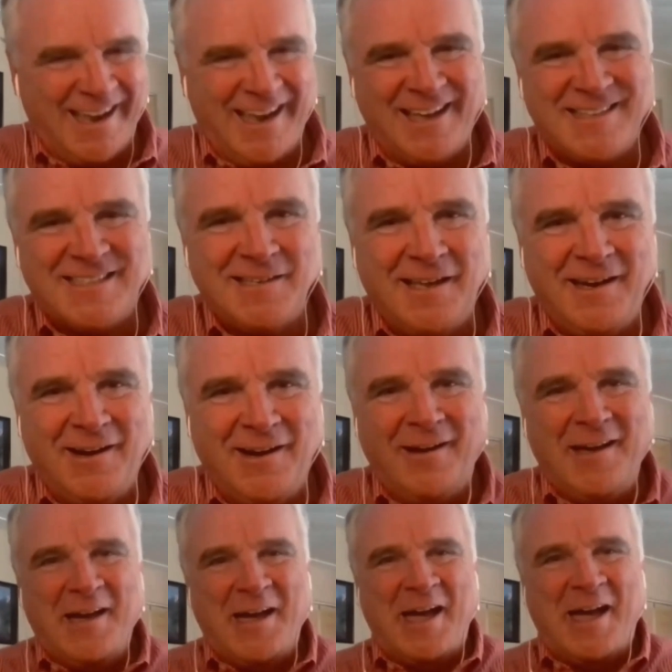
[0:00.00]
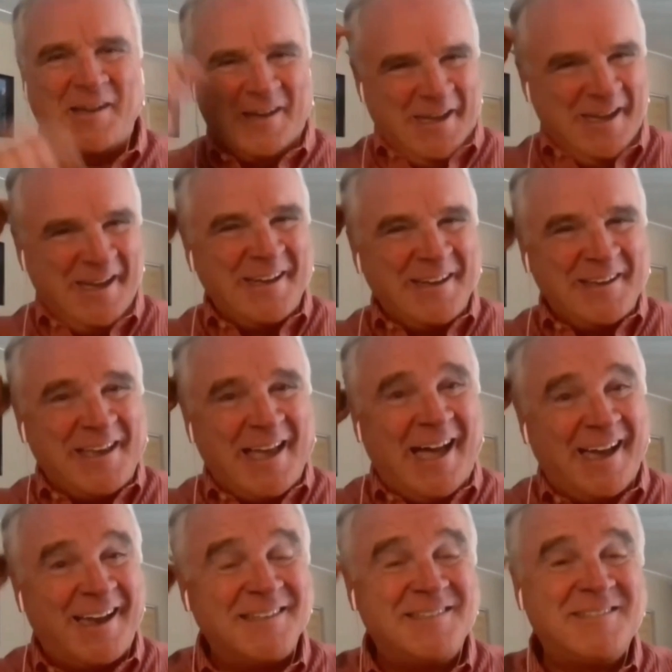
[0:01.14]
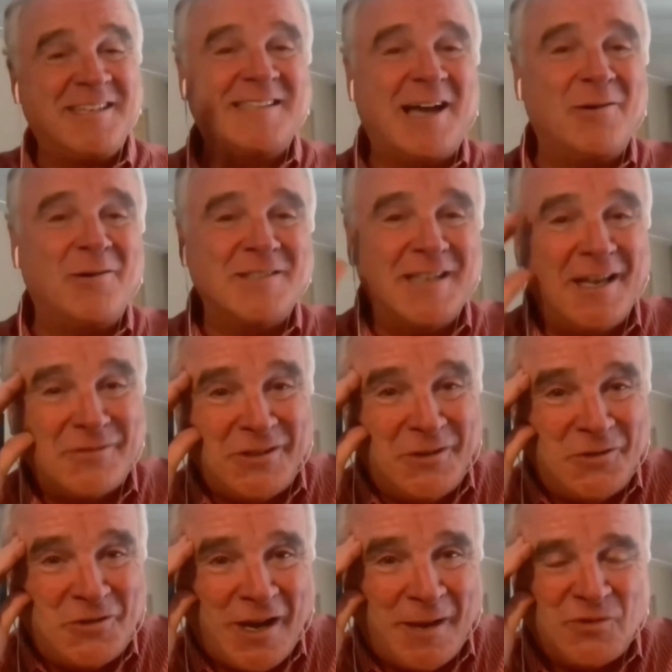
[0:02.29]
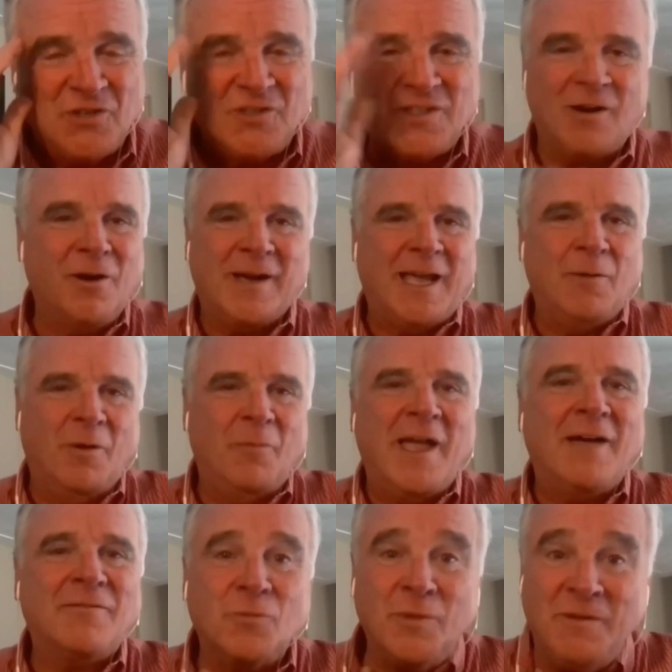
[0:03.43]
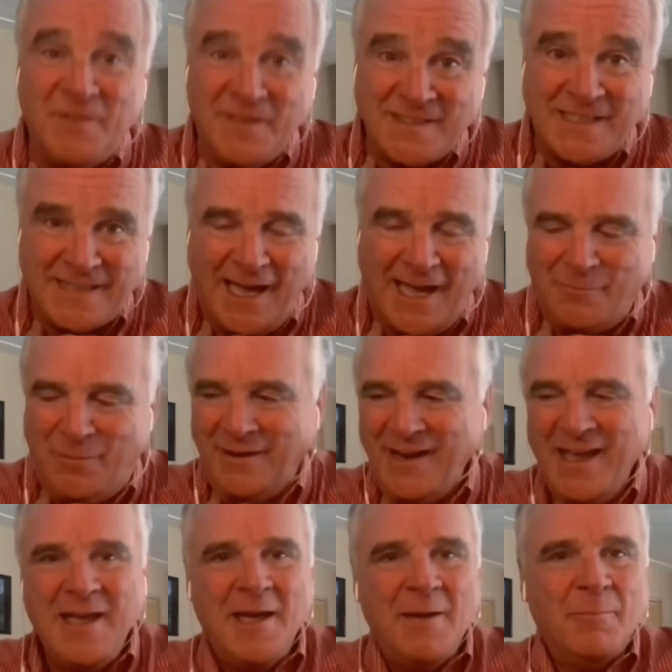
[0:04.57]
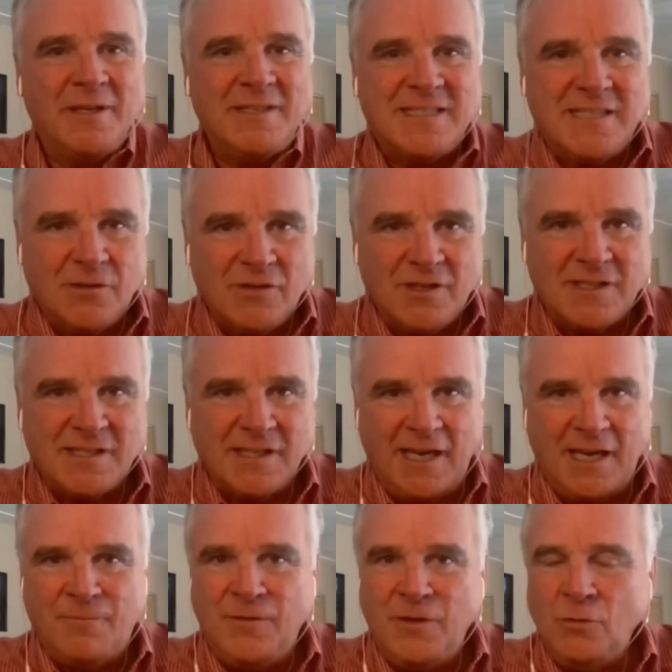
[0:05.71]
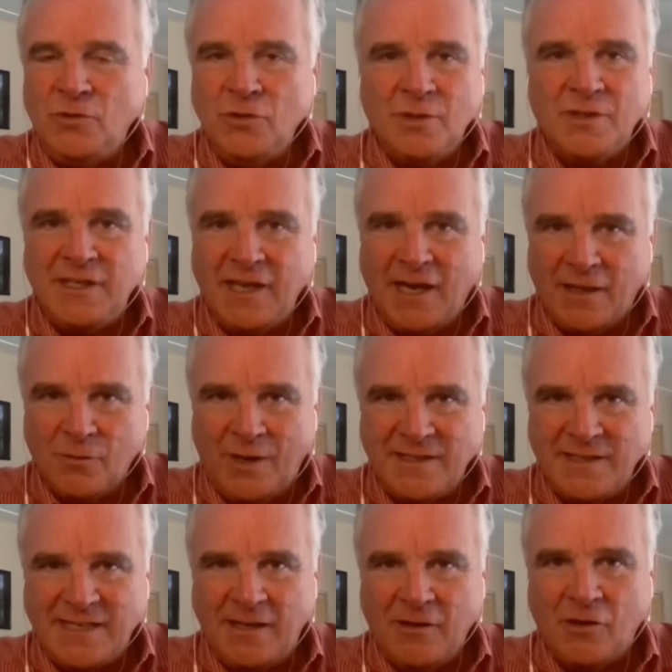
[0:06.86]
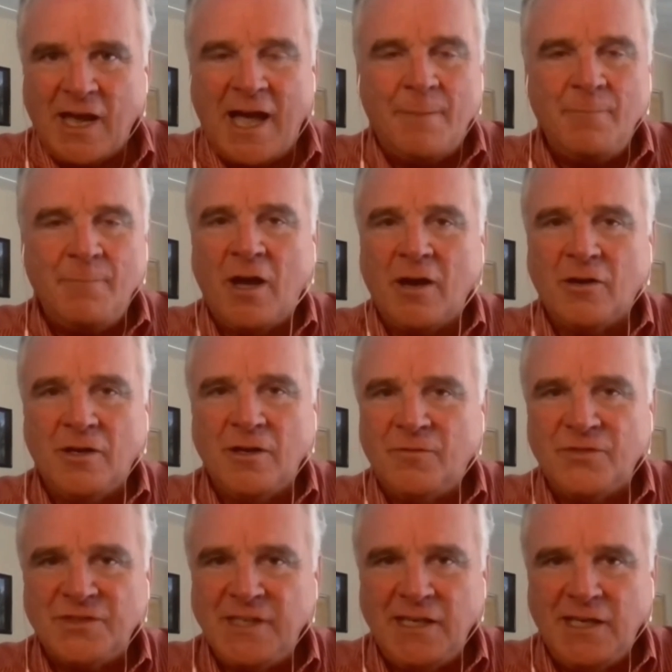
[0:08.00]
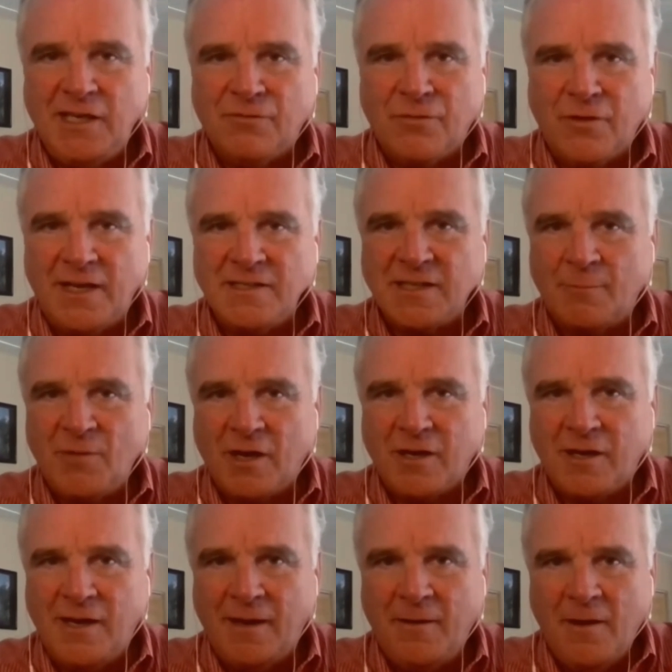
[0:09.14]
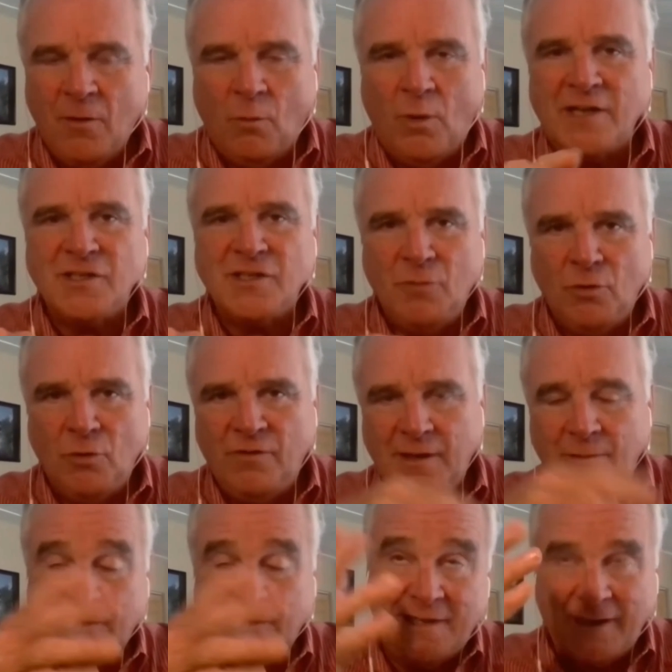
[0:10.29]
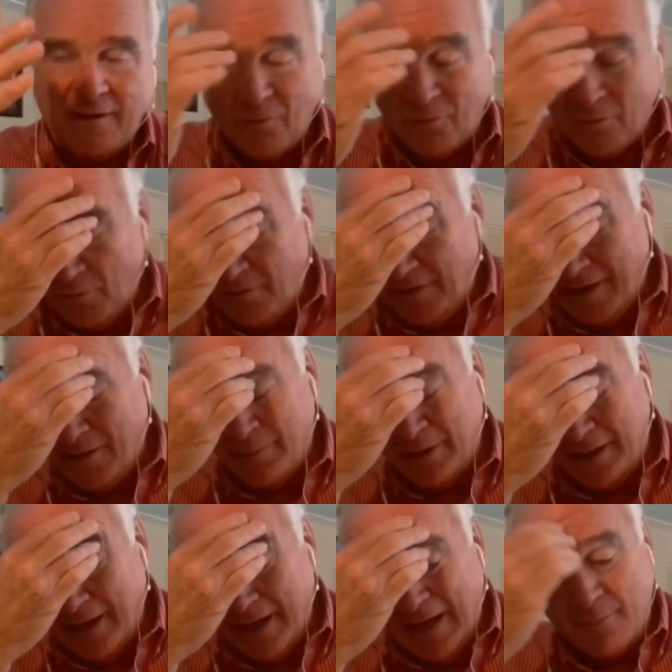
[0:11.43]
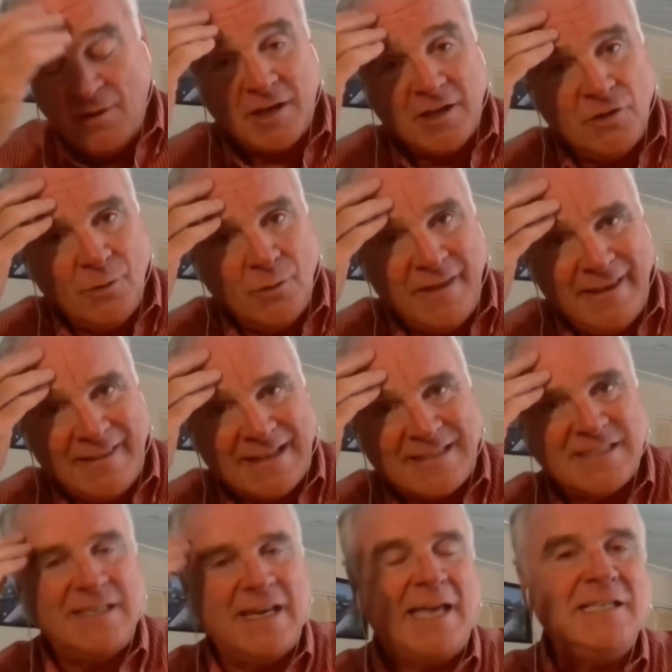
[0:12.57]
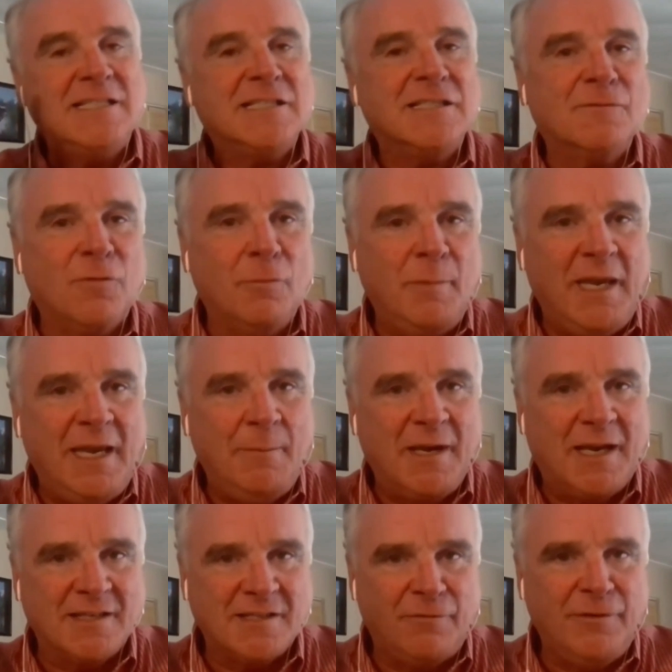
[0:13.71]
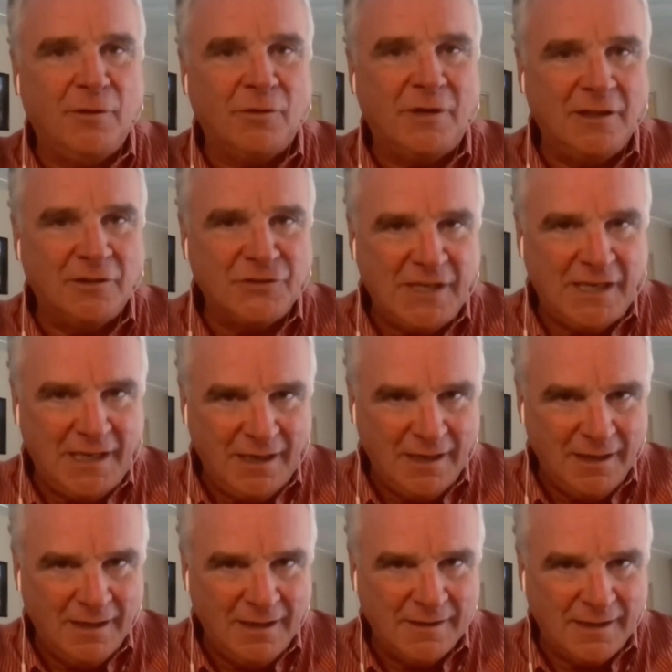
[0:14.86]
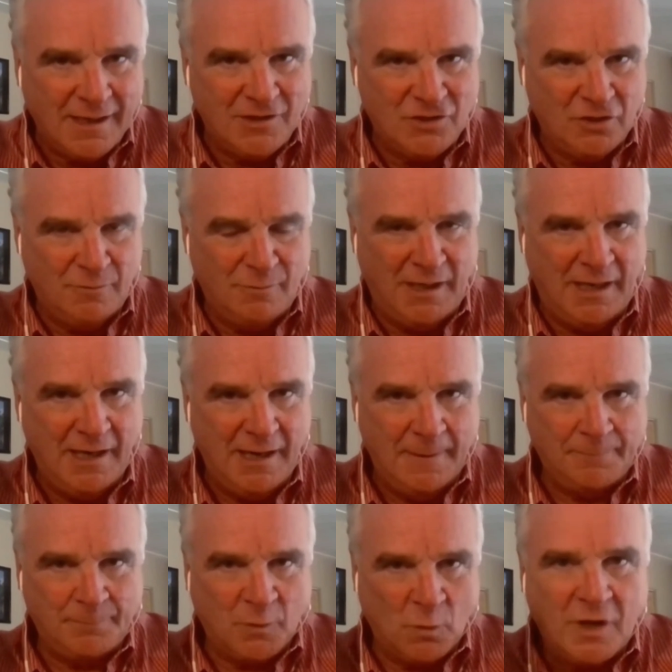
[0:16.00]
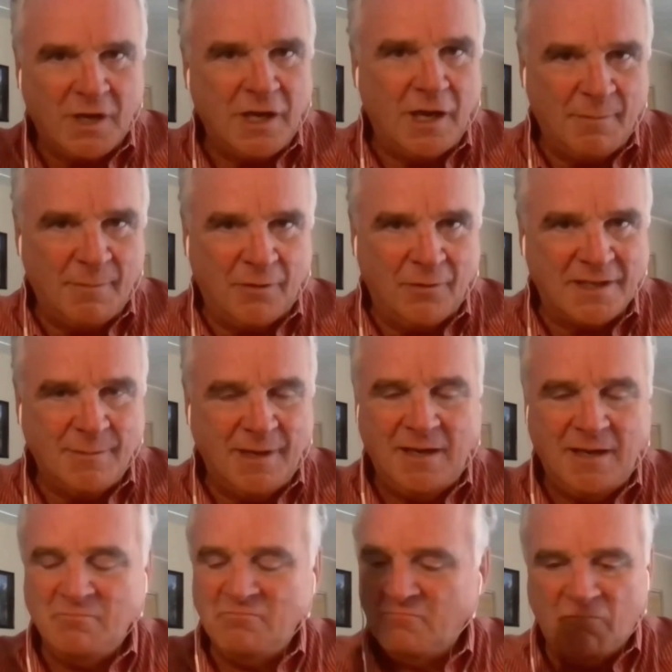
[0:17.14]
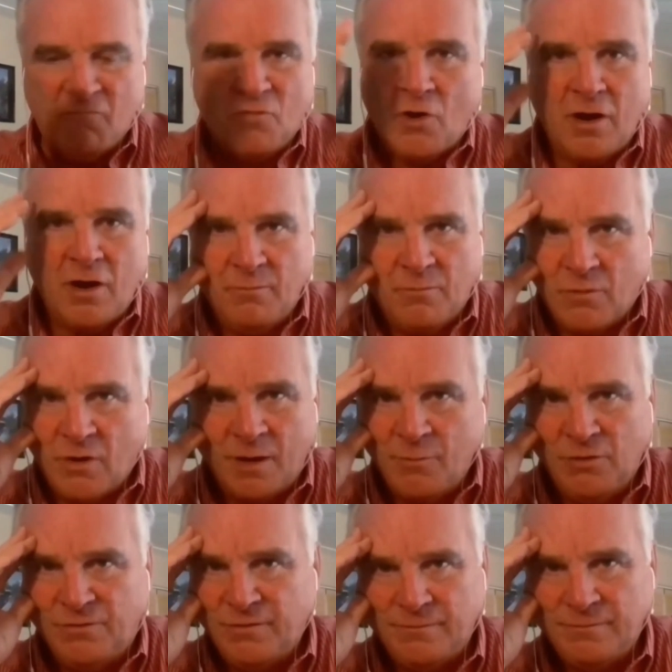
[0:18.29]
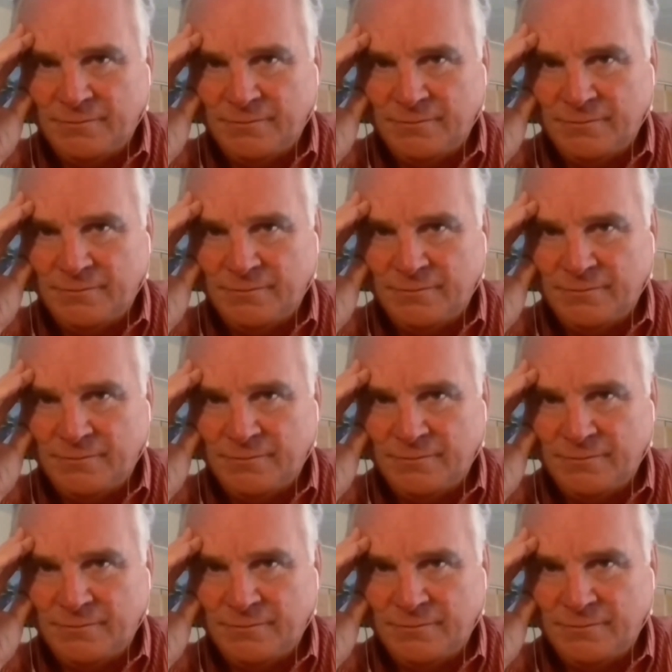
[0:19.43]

got completely went the other end of the spectrum. Yeah, I got 6 hours left to do job search. I go, okay, well, we have to revisit that. But seriously, if you do it the other way and say, look, I'm not going to see any friends, I'm not going to watch a movie. Well, you can't go to a movie now, but I'm not going to do anything that's nice for me because I'll feel guilty that I should be working on my resume. Wrong move.